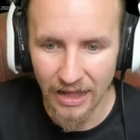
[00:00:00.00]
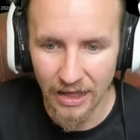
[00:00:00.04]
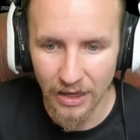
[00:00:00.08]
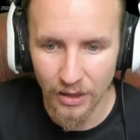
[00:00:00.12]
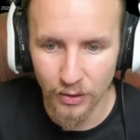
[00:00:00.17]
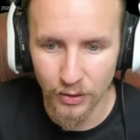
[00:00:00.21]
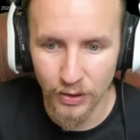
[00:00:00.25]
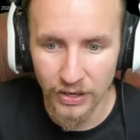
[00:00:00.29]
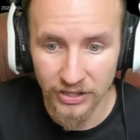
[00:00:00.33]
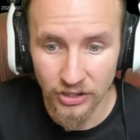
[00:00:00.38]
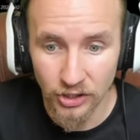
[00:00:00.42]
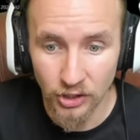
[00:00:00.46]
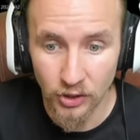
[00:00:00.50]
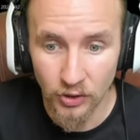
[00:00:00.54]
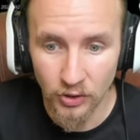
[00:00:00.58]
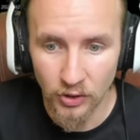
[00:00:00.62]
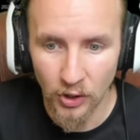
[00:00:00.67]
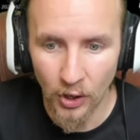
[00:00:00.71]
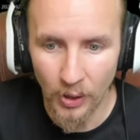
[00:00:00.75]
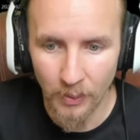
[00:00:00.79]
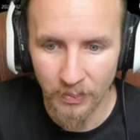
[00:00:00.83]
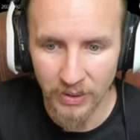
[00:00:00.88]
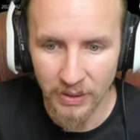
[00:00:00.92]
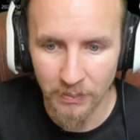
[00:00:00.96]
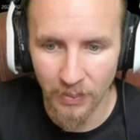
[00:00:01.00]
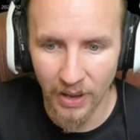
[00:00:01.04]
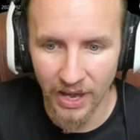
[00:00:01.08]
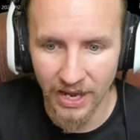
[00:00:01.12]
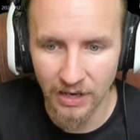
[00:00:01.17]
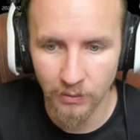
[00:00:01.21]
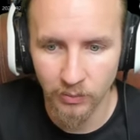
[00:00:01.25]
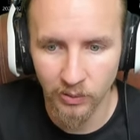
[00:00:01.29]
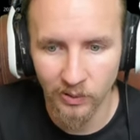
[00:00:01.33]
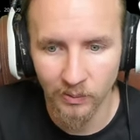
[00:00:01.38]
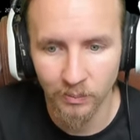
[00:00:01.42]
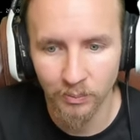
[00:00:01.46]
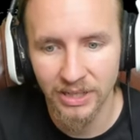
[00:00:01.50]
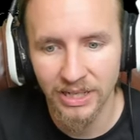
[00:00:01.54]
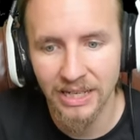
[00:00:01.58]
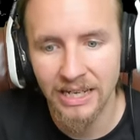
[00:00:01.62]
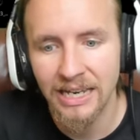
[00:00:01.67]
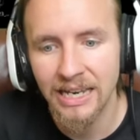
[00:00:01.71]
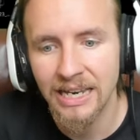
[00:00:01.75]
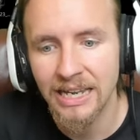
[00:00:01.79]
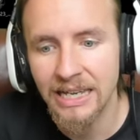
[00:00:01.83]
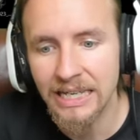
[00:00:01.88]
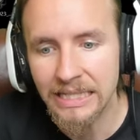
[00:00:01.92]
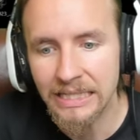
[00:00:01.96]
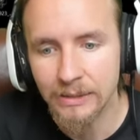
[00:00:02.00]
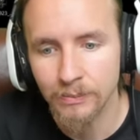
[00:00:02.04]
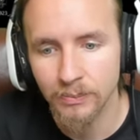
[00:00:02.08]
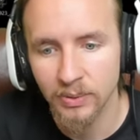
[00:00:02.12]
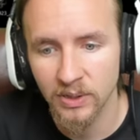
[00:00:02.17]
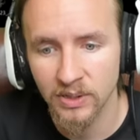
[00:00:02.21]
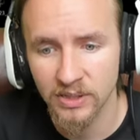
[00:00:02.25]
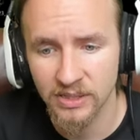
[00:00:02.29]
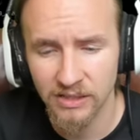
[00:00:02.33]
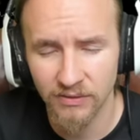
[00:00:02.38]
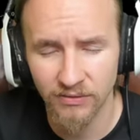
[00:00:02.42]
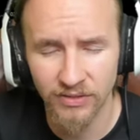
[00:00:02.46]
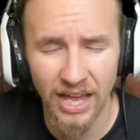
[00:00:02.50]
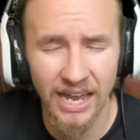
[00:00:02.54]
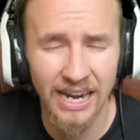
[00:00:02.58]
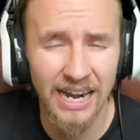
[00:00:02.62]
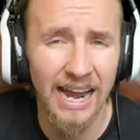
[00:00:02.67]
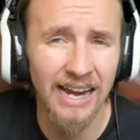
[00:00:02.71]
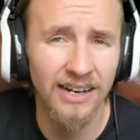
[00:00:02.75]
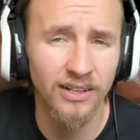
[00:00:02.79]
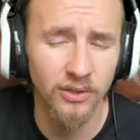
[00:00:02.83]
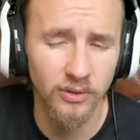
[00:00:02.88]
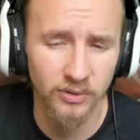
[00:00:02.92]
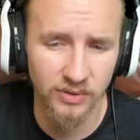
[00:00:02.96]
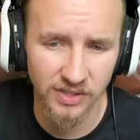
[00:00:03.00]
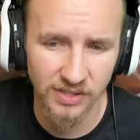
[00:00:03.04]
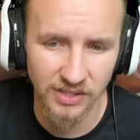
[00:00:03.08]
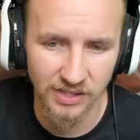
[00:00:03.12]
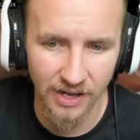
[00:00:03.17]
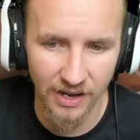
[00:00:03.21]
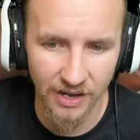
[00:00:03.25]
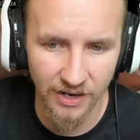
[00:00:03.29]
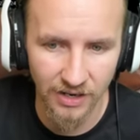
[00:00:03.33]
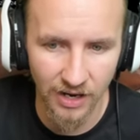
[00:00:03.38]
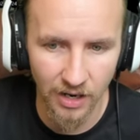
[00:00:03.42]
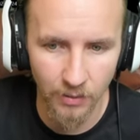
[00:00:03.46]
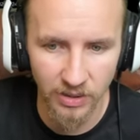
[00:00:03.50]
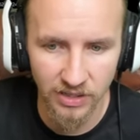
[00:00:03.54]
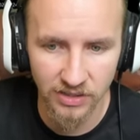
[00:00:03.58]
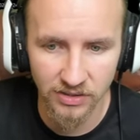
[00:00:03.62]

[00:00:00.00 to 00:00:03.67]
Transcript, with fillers: this should not be penable, but it is because of that angled side armor.